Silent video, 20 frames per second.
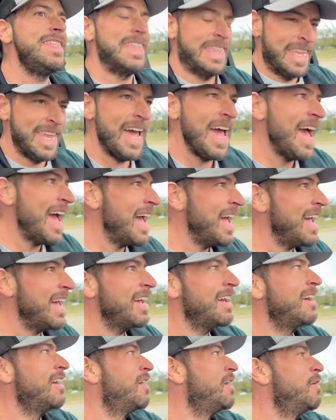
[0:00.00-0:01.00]

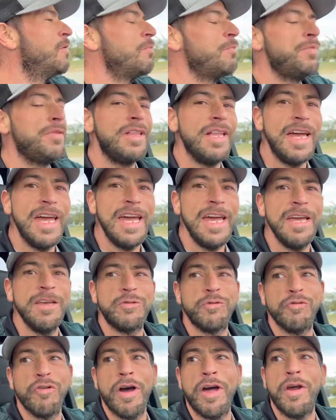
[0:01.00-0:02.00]
day,
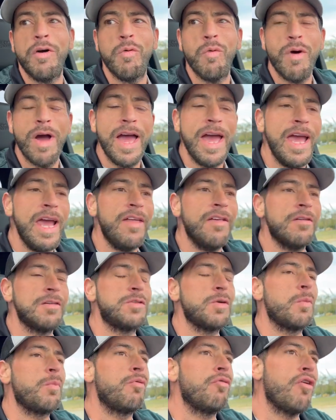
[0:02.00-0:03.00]
please run away. There's
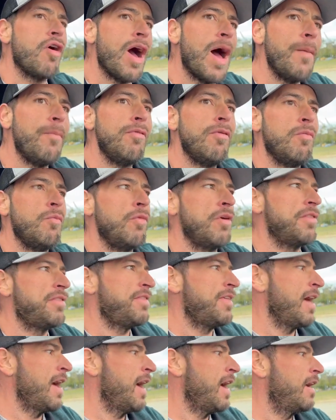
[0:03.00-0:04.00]
a problem with
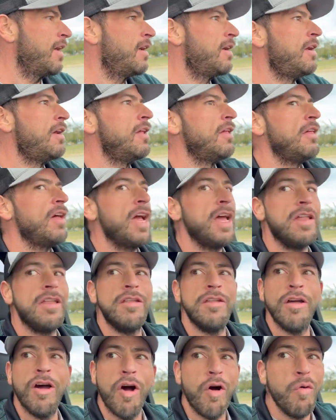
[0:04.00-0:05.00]
that. Ain't
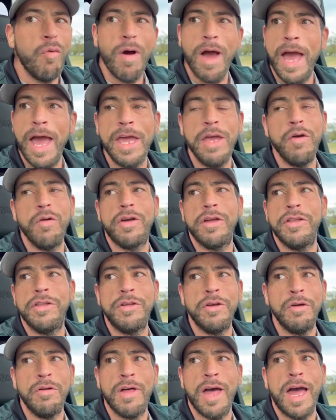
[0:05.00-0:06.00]
no way you can
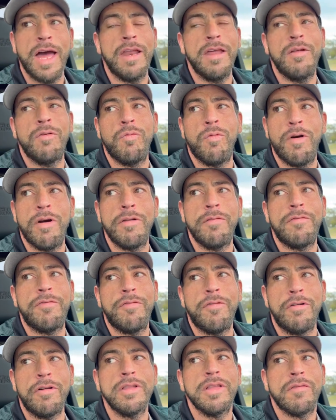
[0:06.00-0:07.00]
do that in one
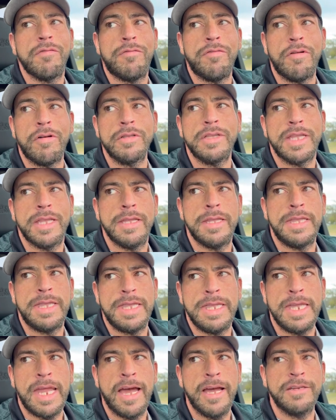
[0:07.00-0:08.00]
full
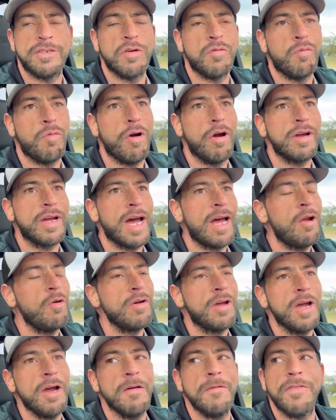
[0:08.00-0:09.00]
days of work. I don't
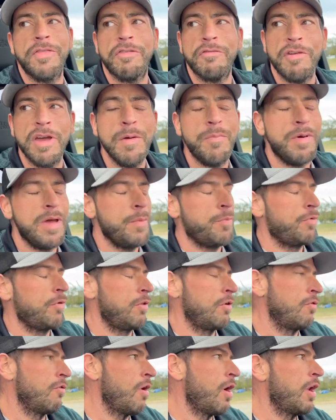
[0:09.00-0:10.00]
care if 3 people
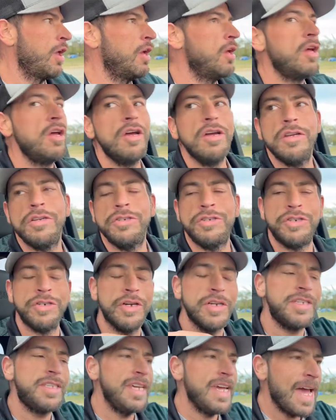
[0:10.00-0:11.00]
are on it.
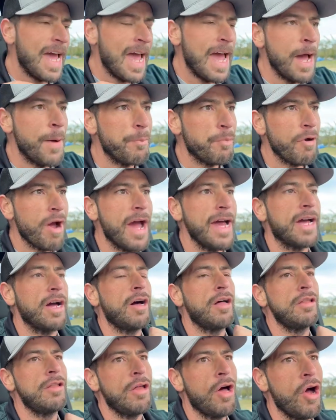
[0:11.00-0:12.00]
Just the amp rack
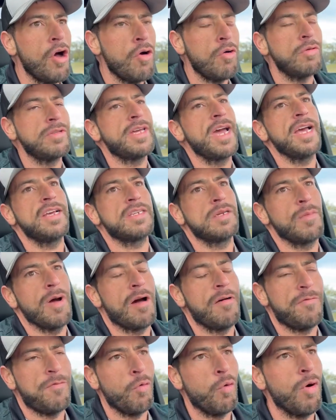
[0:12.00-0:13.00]
alone takes
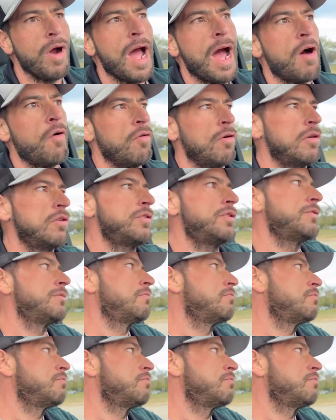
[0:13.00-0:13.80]
about 4 hours.